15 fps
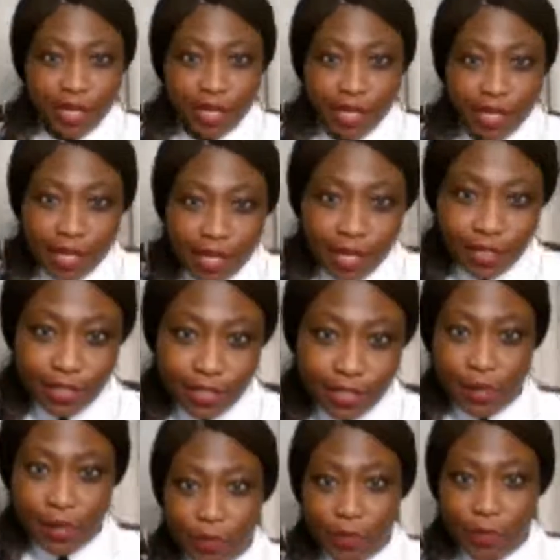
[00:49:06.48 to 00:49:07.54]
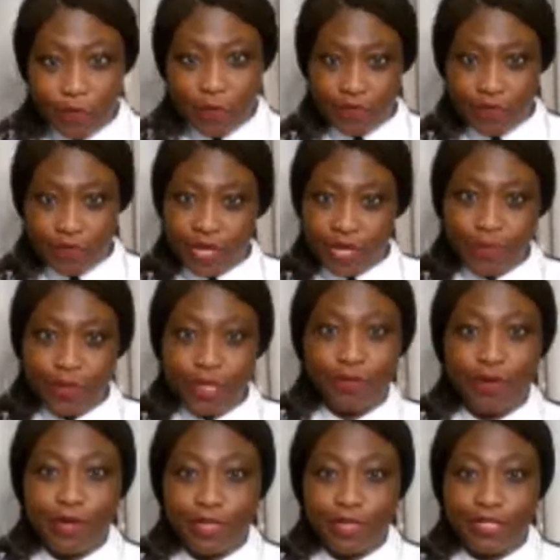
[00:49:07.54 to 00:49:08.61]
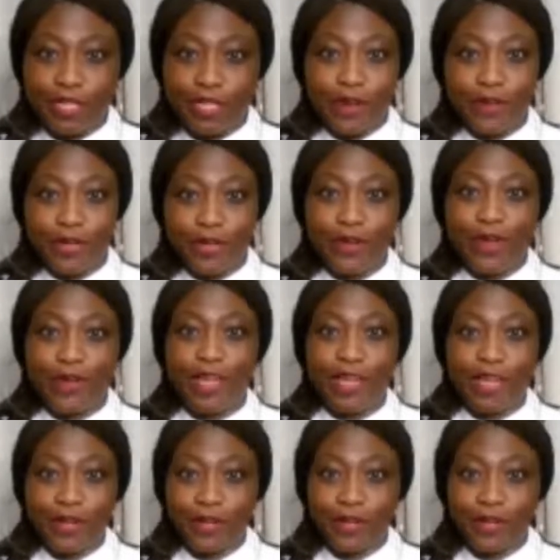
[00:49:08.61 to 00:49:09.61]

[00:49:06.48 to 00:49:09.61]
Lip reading: Move in a bit more so that you're not out.